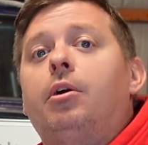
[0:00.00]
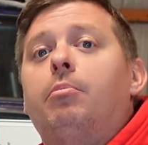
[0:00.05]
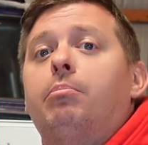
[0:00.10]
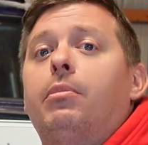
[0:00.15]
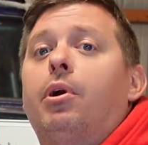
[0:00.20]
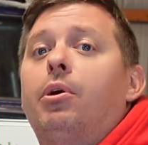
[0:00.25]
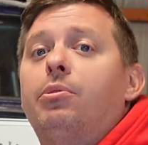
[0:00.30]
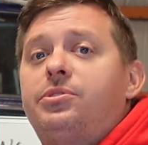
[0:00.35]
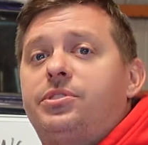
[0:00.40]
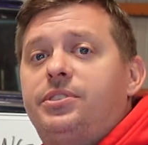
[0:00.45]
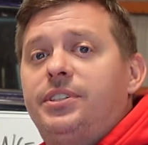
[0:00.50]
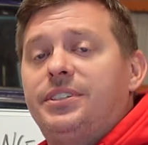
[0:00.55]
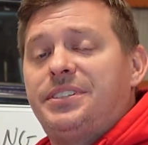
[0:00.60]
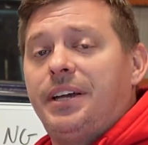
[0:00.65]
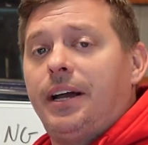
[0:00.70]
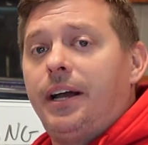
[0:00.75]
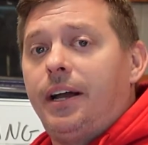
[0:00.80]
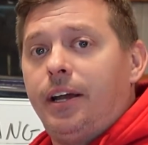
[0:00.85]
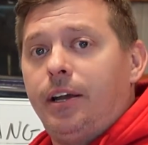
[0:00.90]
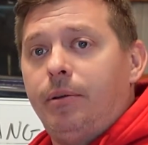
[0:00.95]
Most of the
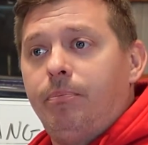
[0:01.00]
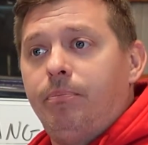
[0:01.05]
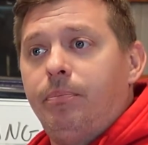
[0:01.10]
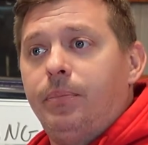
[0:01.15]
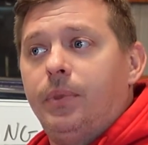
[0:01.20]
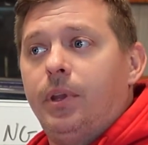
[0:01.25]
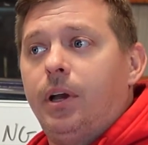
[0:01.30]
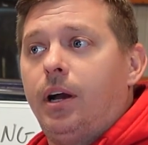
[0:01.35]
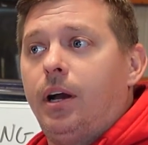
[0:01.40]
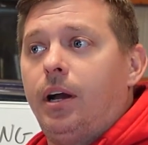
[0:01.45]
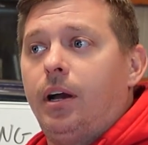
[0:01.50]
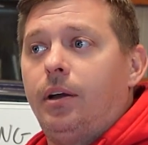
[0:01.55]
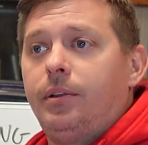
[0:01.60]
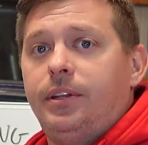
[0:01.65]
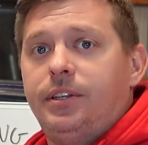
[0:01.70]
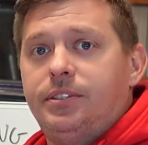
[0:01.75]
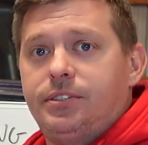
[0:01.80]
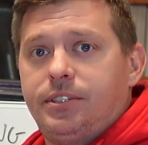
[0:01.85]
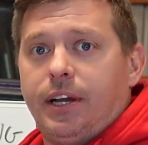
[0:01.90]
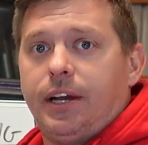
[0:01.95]
time,
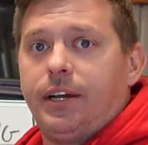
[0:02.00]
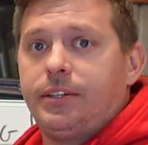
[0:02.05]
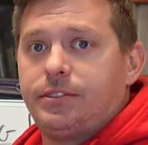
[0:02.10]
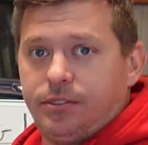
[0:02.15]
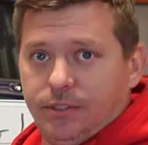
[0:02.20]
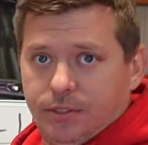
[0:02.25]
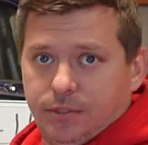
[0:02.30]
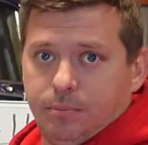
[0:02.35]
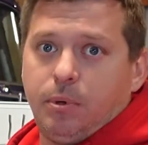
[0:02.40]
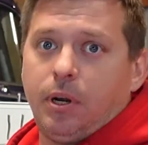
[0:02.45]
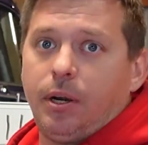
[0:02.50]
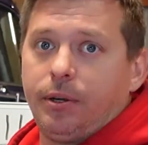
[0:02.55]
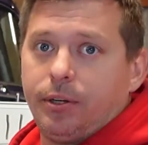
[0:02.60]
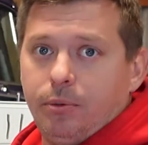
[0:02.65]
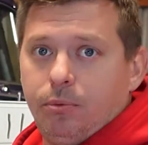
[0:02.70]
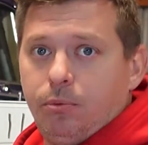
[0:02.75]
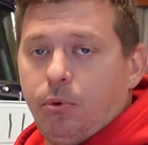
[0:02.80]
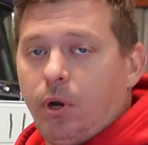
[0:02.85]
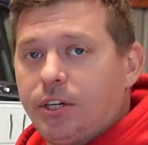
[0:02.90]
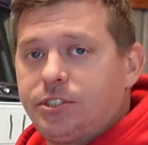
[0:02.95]
these guys that are probably
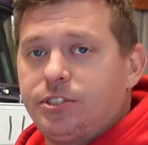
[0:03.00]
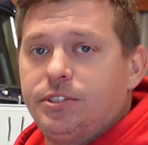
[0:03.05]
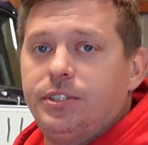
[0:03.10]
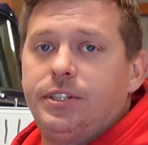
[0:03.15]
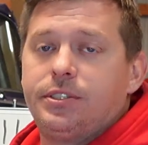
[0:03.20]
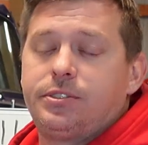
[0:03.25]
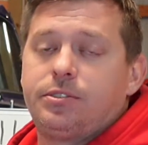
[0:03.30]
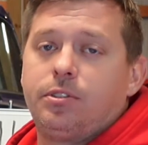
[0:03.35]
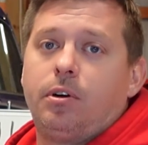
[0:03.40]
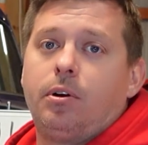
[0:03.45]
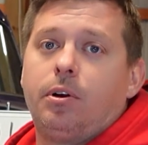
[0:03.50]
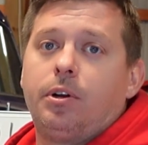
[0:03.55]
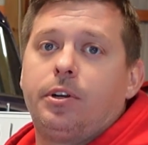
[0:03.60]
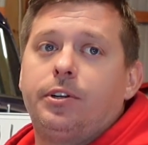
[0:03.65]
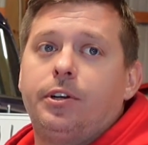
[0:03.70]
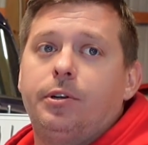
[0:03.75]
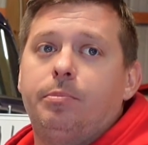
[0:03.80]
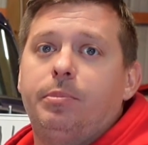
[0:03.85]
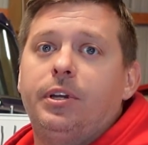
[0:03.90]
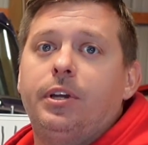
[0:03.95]
going to be watching this are
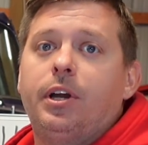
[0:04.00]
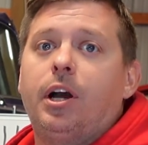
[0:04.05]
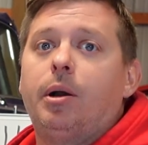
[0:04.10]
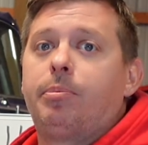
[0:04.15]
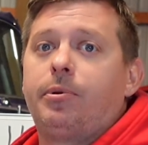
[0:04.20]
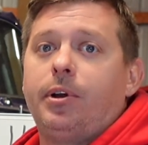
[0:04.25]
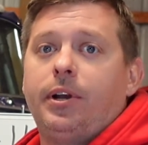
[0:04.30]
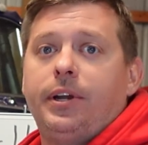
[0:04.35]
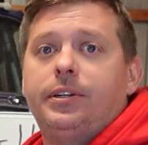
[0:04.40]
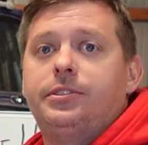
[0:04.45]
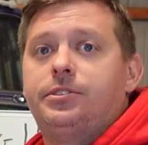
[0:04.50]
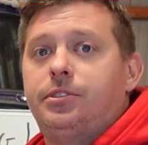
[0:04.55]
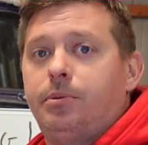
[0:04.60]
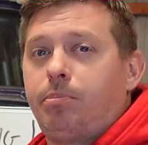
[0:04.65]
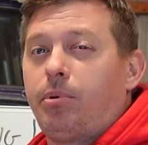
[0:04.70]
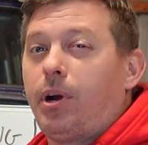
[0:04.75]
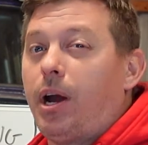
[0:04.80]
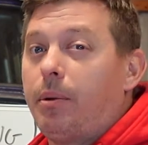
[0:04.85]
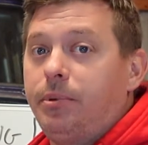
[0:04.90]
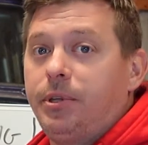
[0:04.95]
going to be upgrading to
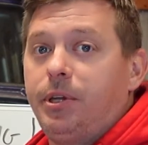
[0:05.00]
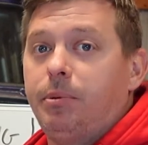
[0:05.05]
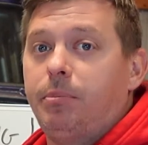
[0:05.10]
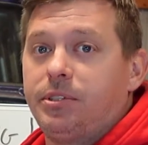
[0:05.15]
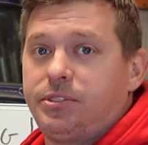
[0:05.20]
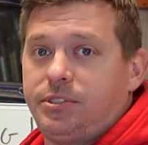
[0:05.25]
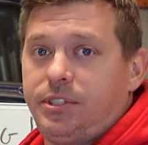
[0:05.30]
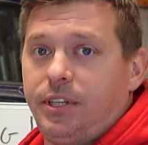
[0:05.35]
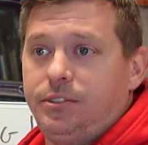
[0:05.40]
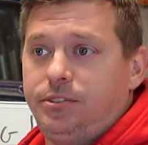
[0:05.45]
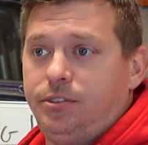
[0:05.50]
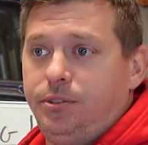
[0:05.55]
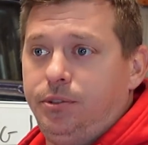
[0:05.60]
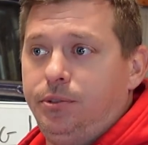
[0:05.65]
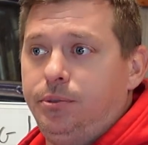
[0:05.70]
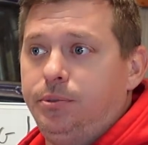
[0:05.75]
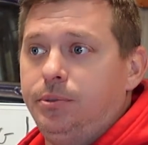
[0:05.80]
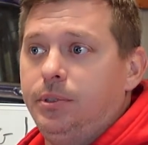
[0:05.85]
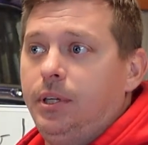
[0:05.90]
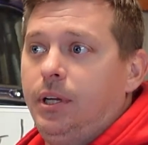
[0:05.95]
probably a Mustang
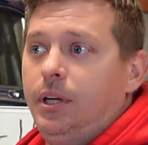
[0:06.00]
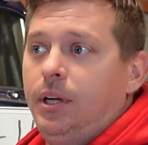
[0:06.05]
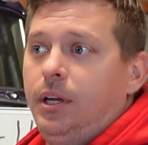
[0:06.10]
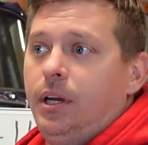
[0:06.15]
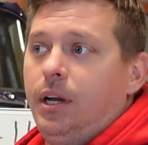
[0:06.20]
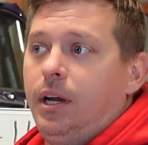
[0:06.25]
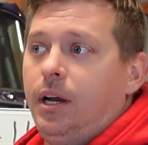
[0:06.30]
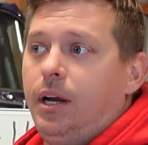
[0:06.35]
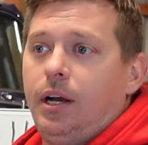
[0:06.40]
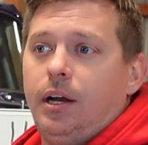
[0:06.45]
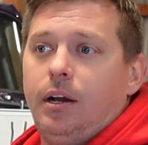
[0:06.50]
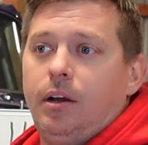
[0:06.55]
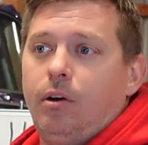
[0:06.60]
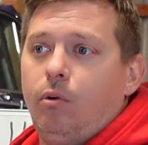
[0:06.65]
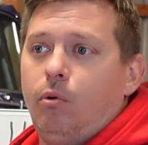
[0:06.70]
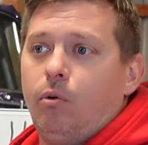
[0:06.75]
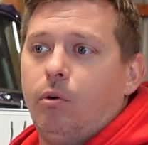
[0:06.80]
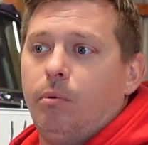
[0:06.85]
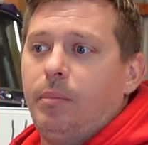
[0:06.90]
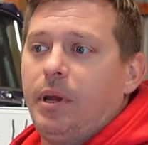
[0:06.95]
II,
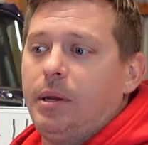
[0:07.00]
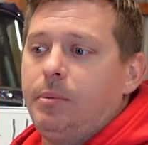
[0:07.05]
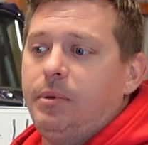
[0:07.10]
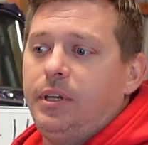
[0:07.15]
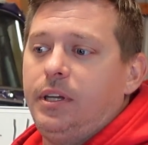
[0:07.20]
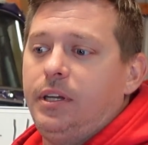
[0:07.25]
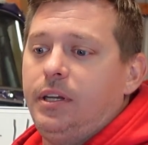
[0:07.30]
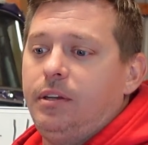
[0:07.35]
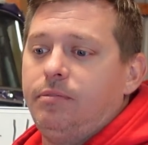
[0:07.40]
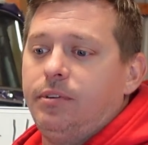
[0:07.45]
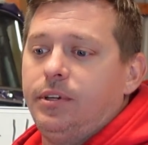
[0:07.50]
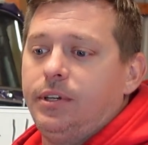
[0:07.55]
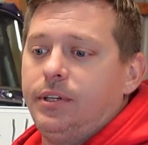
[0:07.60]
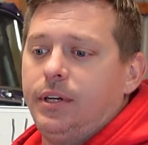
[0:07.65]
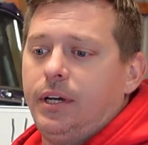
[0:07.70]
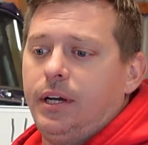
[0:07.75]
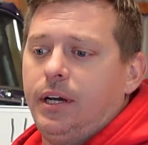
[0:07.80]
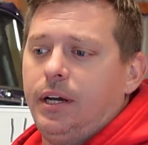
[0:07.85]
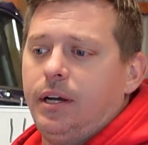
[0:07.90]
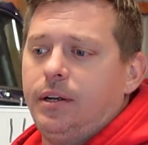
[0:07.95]
or maybe
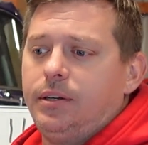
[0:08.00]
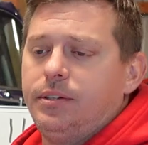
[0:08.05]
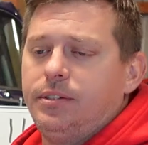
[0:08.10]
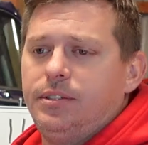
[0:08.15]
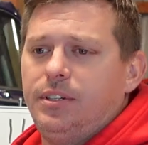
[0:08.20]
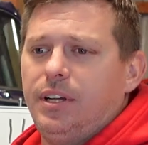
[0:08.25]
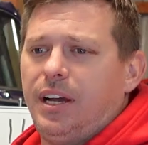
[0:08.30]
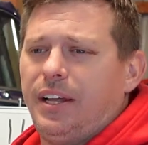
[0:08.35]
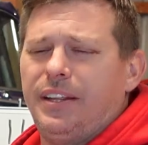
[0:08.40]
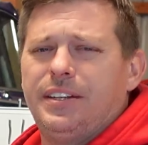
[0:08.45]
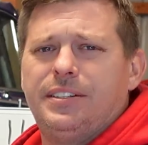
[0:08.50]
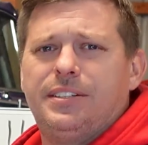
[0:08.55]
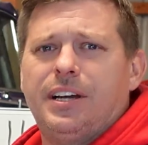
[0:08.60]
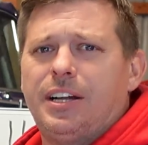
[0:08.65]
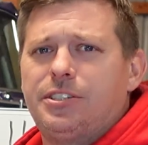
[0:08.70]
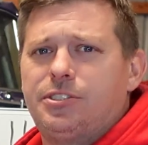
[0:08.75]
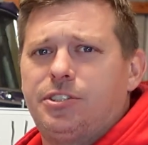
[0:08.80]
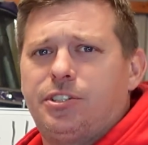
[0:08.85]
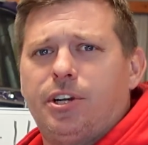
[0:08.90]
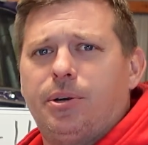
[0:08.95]
even, I think
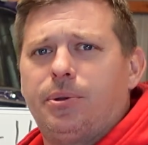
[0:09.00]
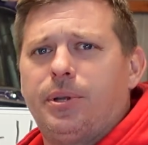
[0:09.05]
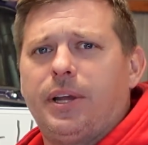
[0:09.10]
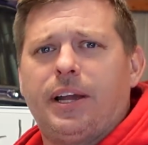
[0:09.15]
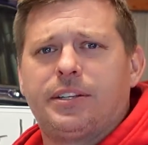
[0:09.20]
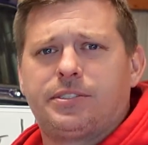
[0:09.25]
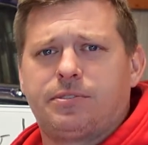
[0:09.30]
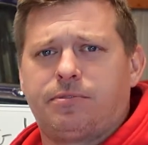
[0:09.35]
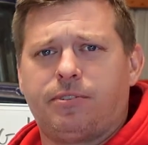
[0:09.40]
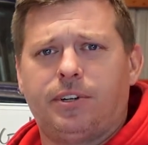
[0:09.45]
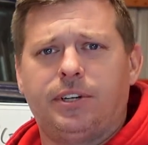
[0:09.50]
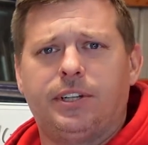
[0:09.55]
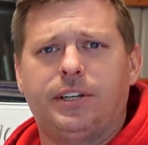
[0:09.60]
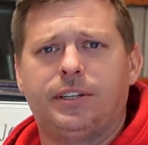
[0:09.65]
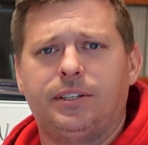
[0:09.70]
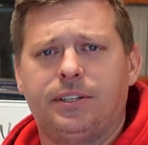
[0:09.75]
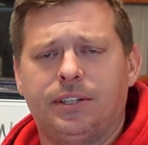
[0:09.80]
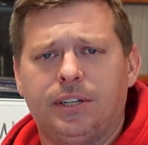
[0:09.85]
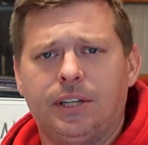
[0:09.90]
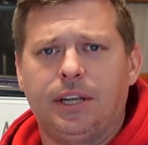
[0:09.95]
Dodge Dakota has a front
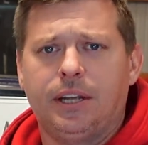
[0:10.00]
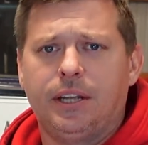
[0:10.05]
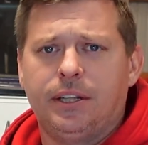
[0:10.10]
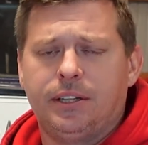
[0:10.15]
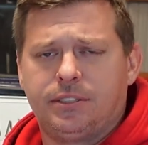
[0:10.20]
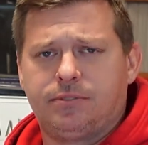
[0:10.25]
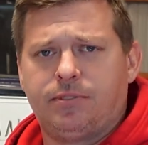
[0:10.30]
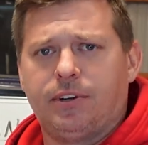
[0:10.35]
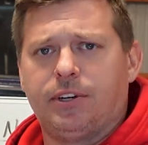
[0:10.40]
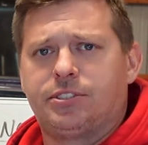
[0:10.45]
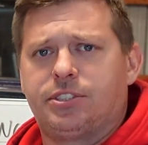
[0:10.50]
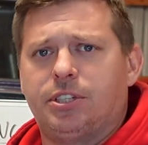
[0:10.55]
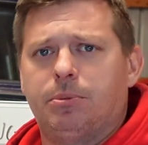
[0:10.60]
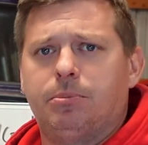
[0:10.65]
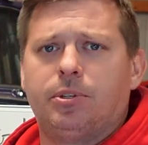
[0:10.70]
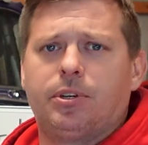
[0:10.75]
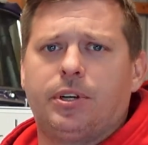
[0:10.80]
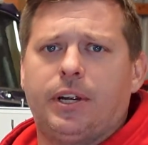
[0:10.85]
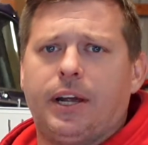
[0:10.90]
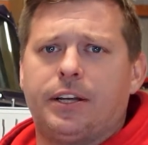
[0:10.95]
end. It's very
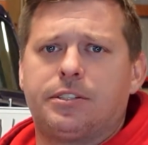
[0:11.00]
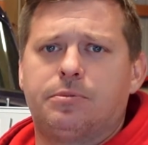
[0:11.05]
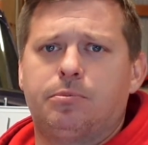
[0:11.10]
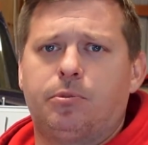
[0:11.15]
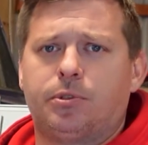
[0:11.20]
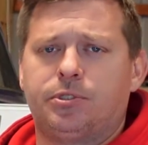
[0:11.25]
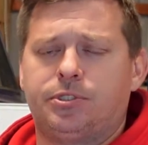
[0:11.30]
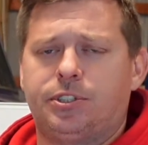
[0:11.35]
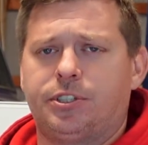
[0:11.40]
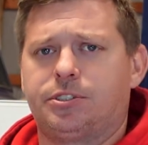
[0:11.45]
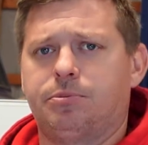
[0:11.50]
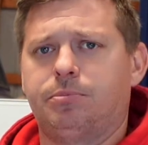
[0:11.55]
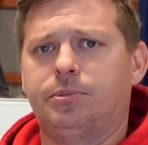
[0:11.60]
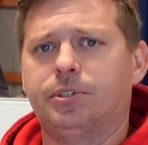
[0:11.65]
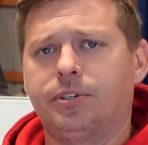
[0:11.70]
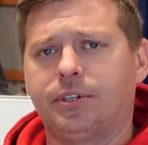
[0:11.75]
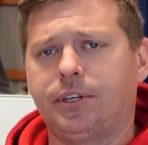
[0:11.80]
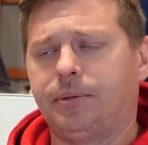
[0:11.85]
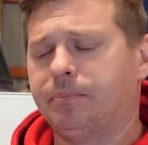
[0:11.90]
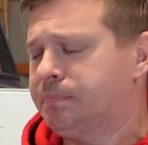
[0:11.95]
similar, it has more
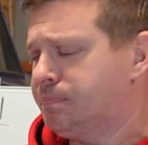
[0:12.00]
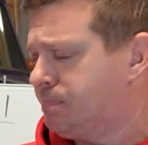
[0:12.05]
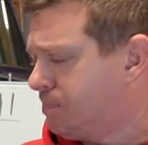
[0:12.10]
adjustability.